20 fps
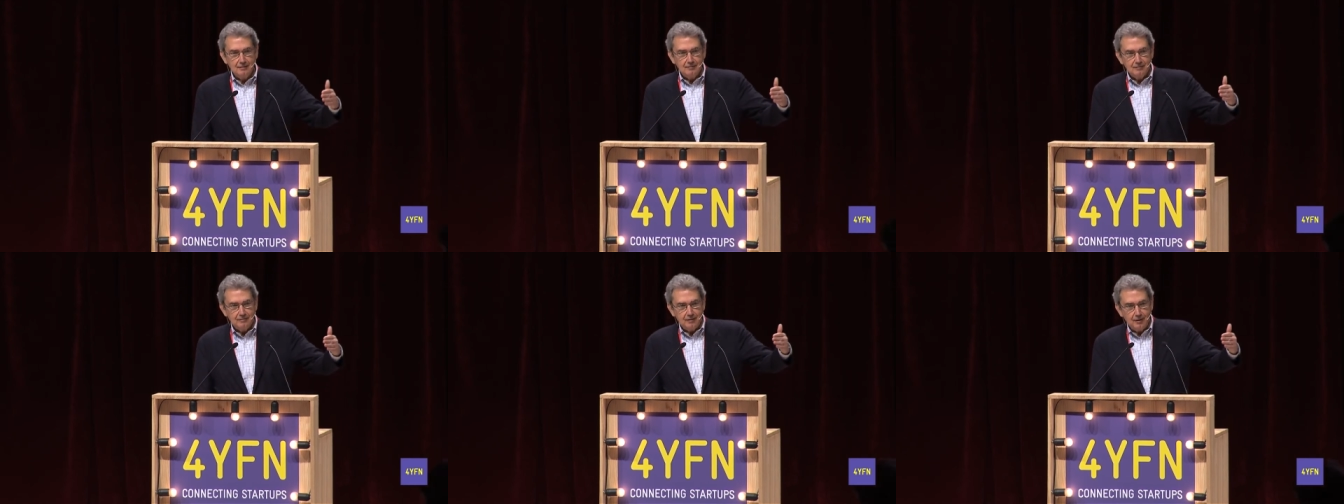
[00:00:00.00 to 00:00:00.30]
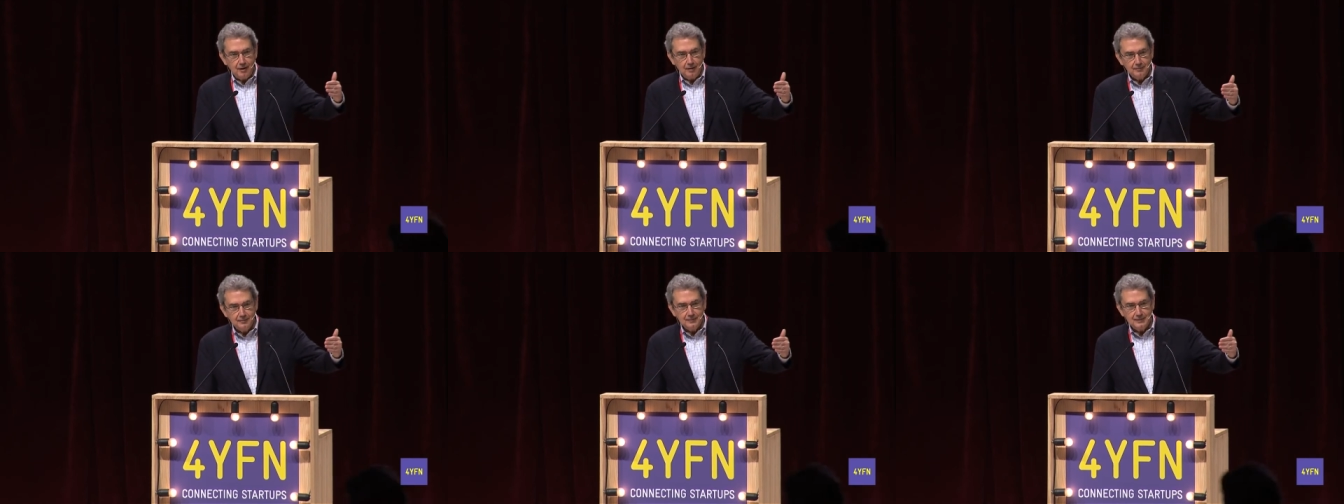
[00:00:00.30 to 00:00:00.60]

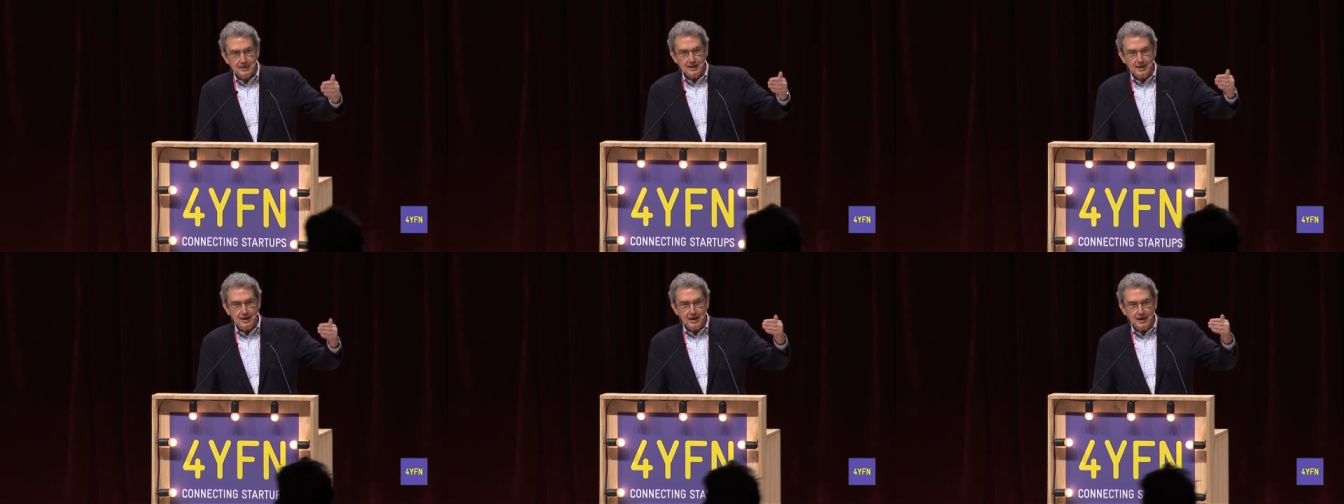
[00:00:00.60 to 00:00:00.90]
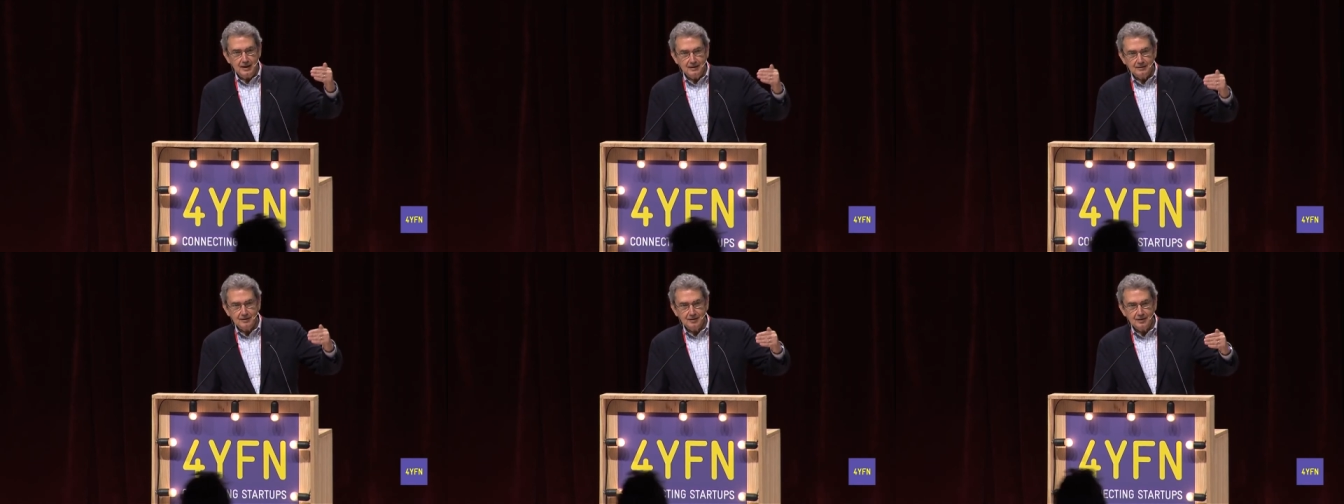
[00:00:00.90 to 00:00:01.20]
from the
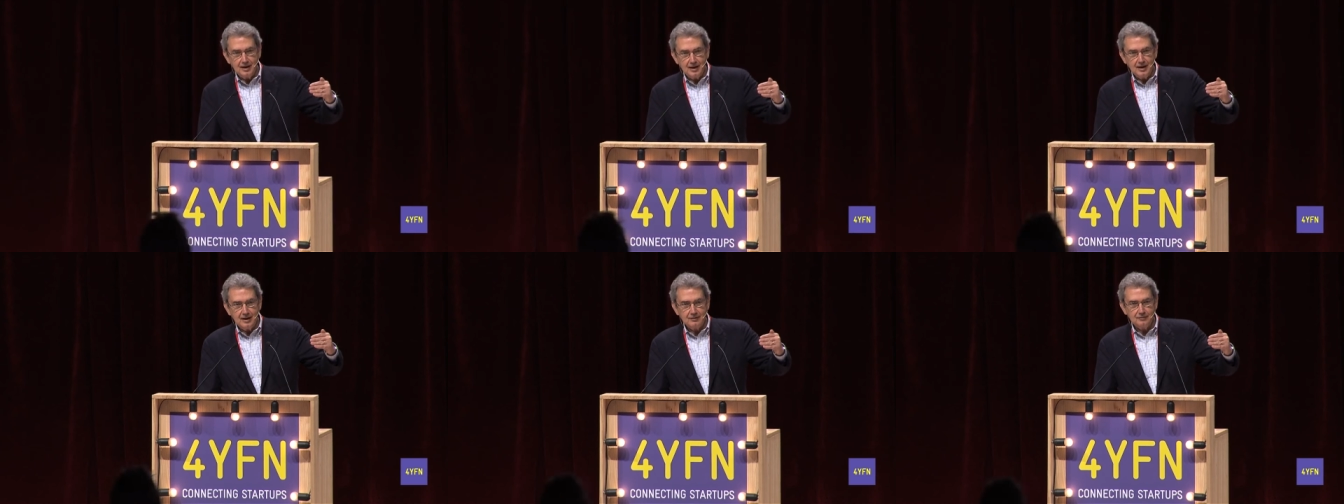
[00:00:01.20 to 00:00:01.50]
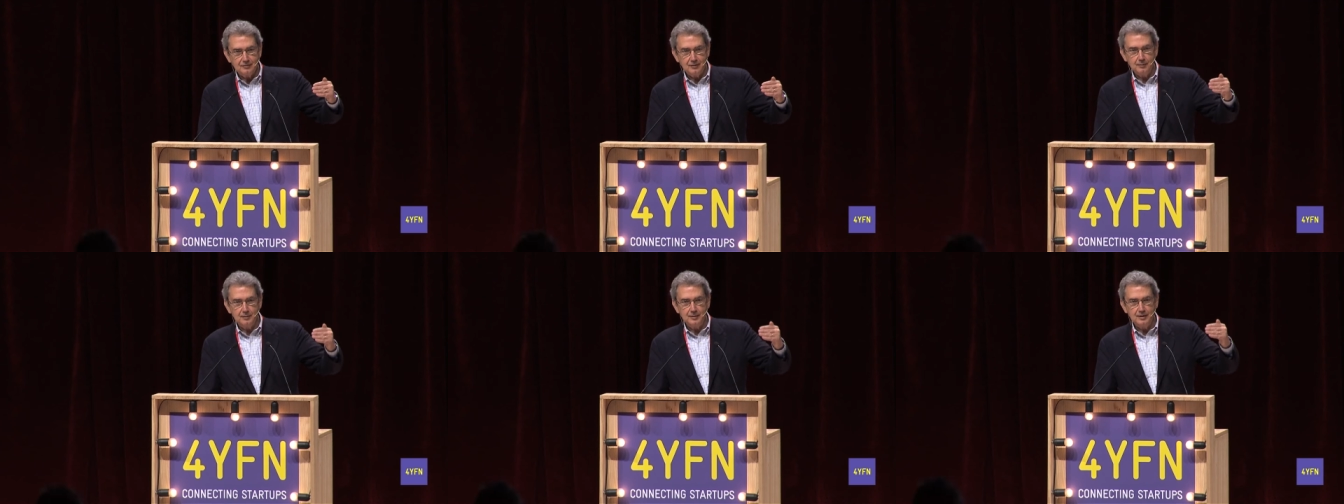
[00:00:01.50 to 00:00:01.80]
internet,
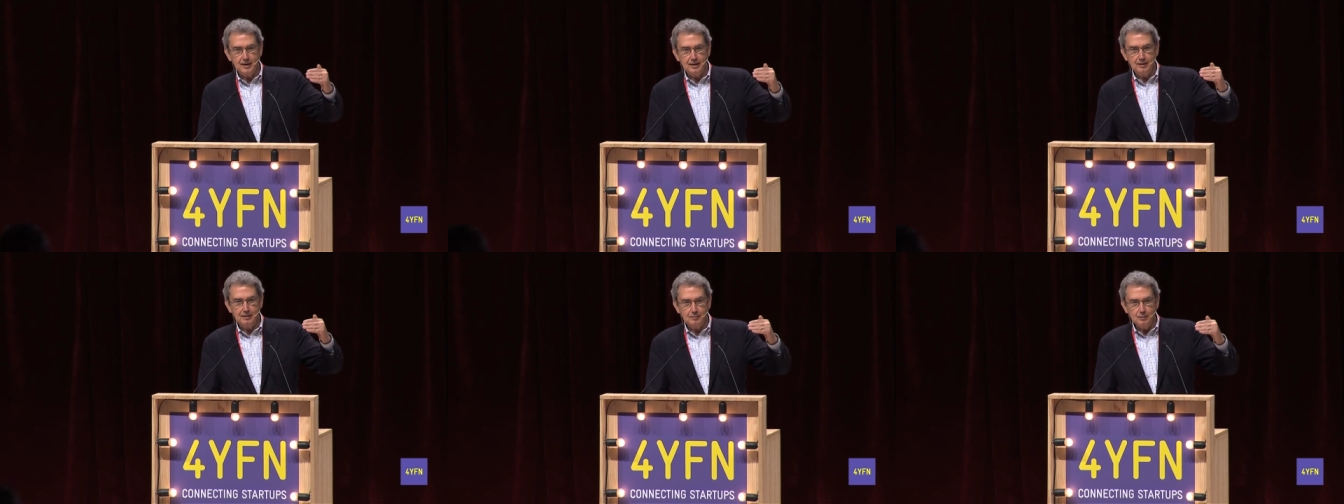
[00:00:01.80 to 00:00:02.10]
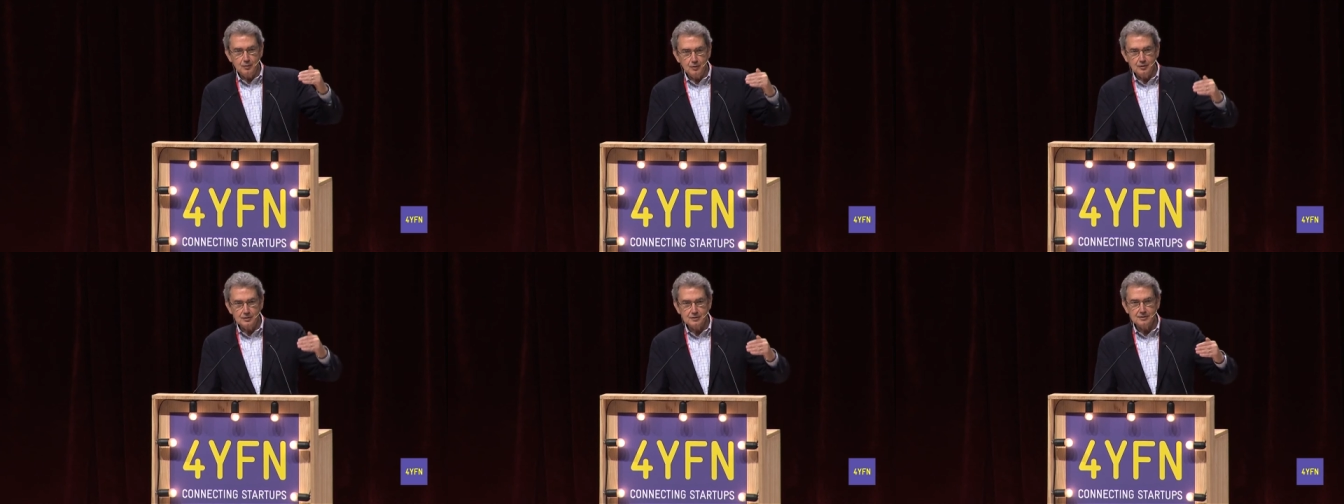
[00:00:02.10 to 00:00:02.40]
from the
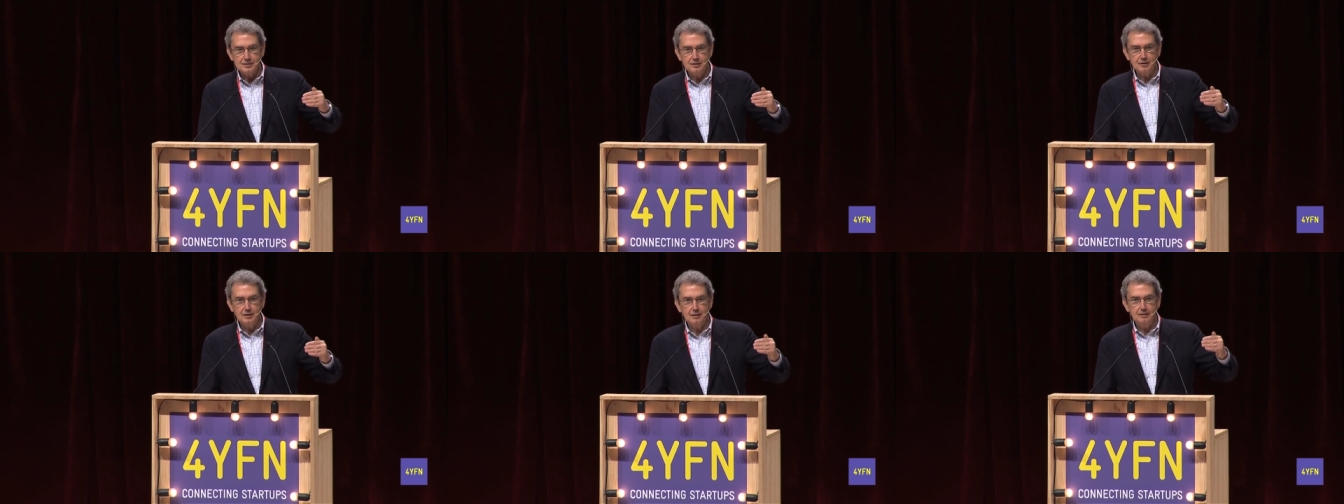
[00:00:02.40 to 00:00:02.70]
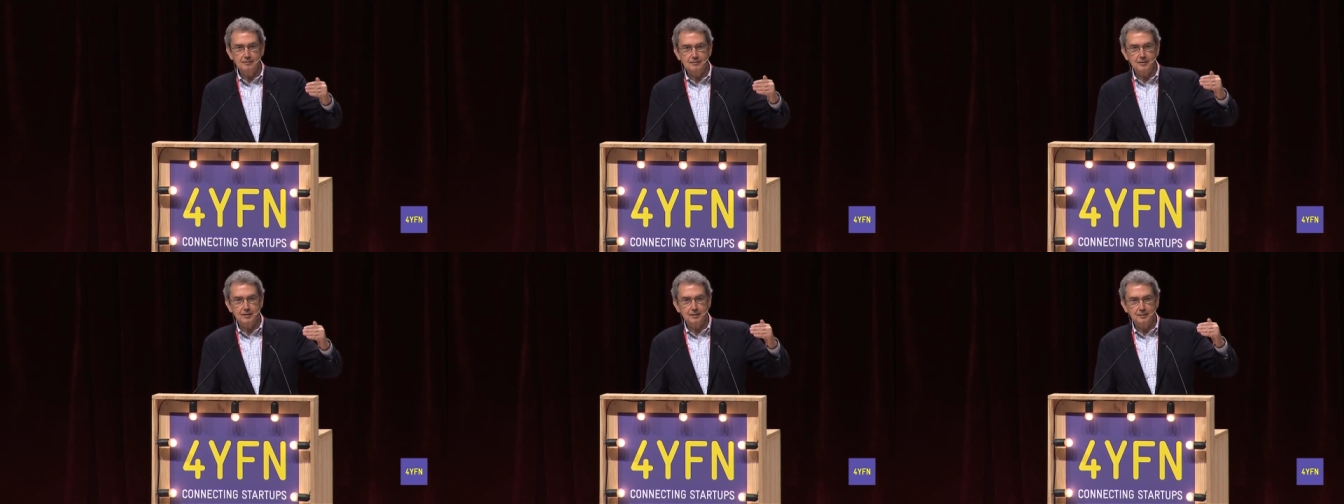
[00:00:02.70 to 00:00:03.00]
Moore's law,
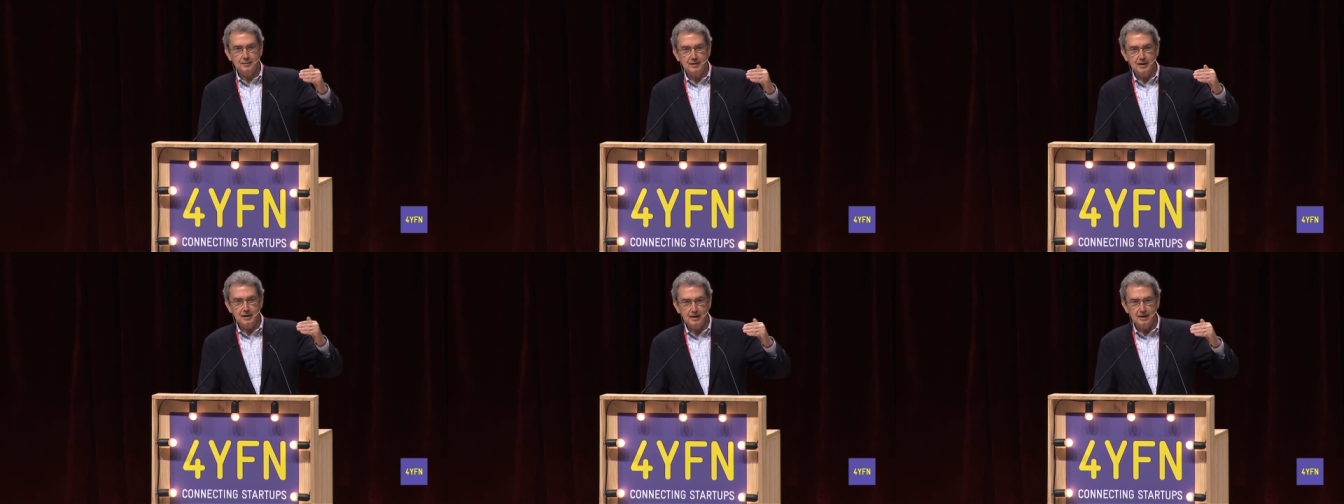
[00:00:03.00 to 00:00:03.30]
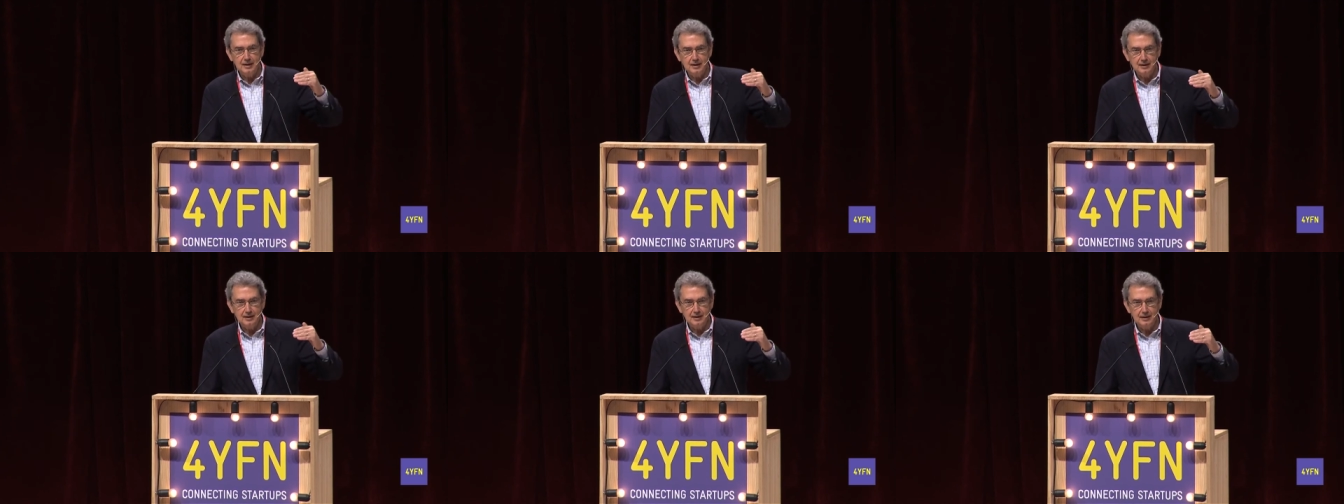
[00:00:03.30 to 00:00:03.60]
from
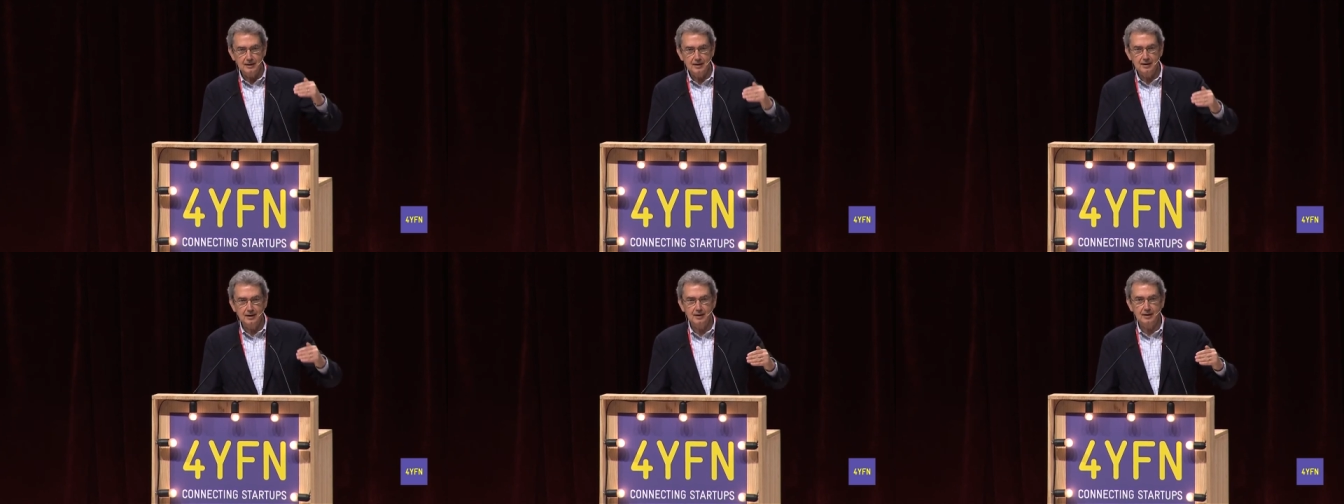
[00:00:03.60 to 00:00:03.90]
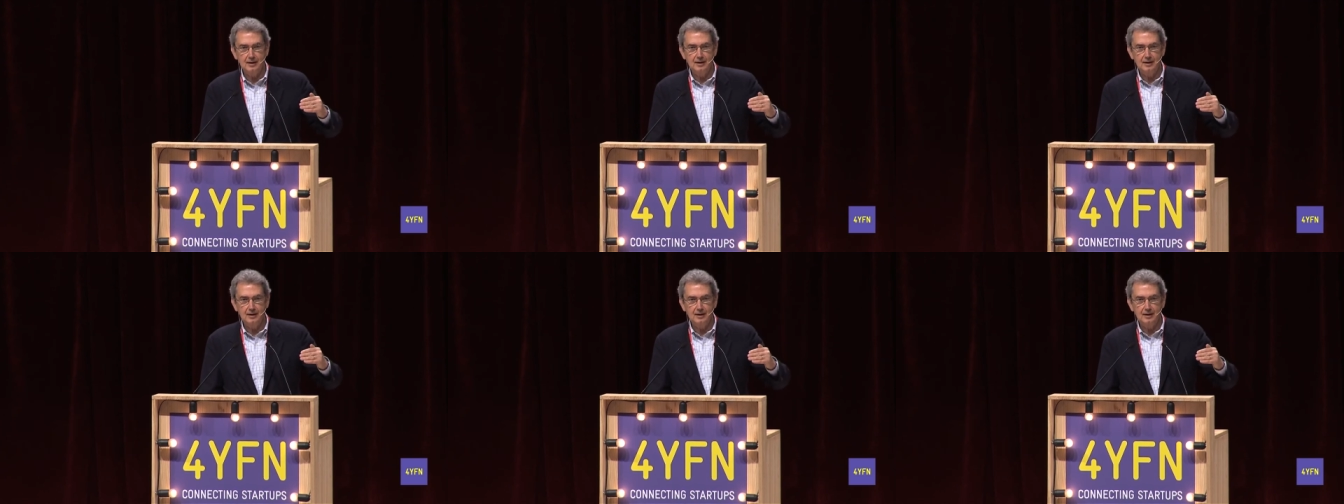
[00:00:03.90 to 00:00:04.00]
the, uh,